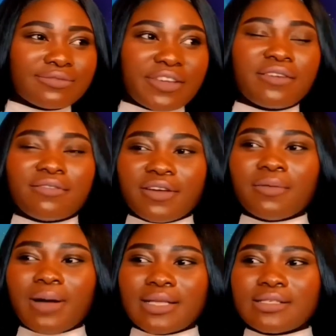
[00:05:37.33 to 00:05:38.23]
Very, very
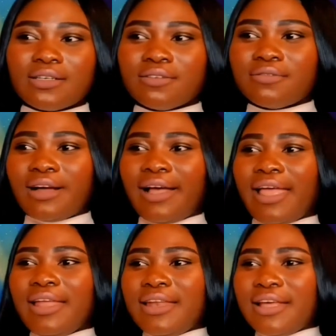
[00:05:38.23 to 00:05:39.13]
positive. I
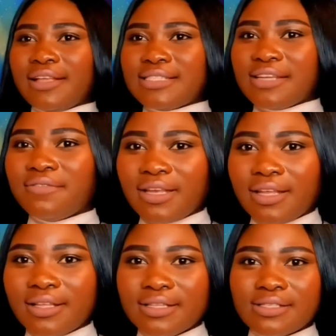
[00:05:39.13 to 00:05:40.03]
hate
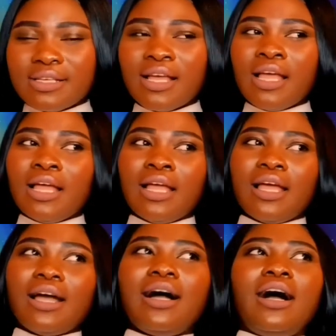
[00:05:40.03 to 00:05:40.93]
negativities.
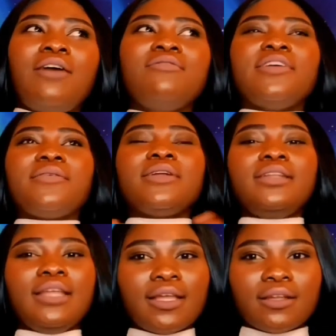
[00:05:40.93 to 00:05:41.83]
I'm very
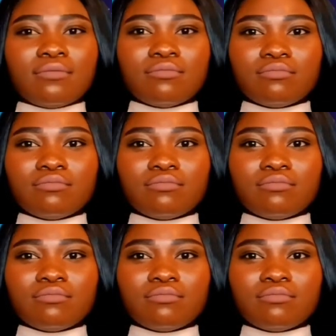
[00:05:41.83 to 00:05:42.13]
lit.